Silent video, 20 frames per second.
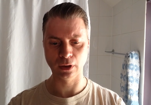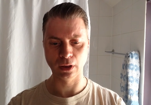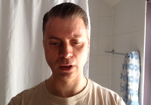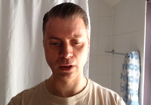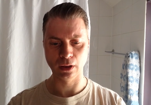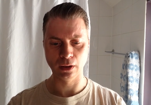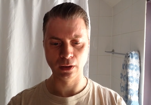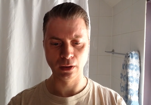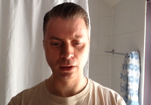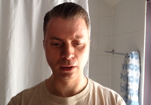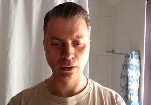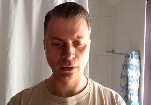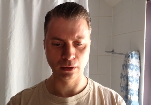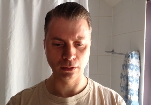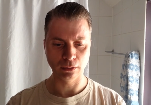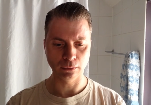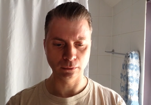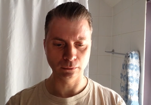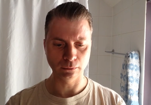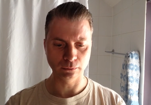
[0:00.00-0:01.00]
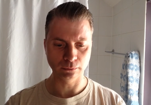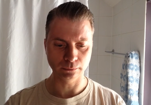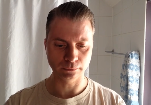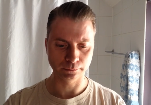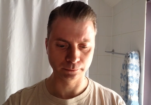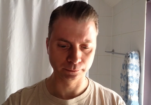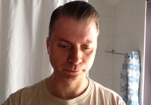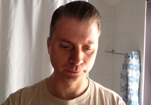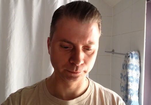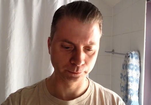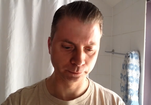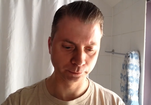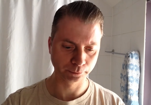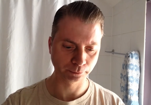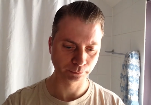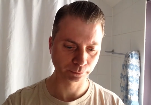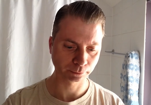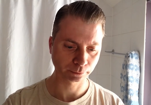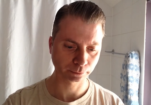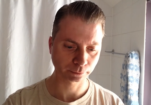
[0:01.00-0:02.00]

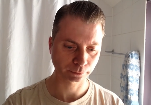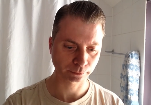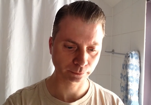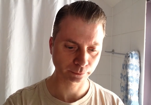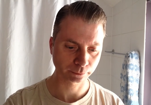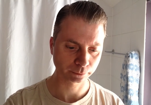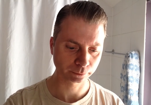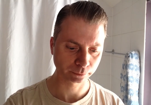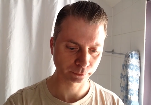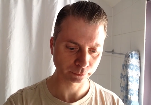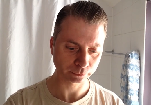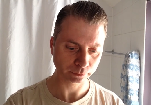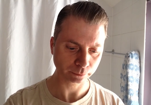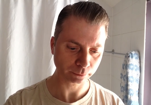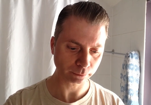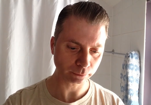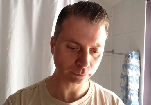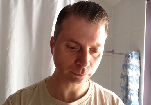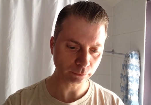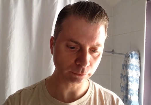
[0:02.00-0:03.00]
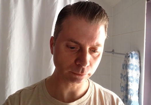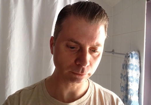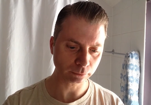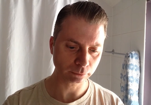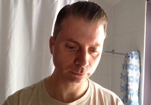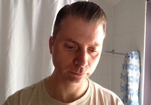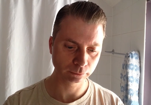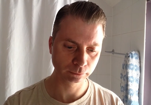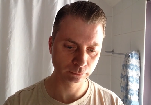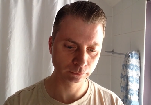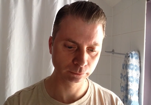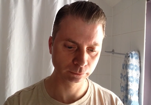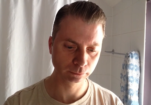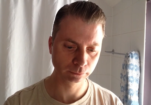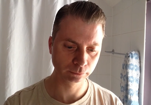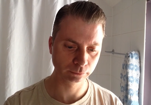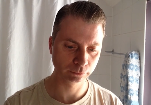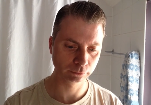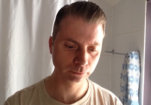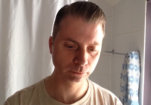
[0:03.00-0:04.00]
(silence)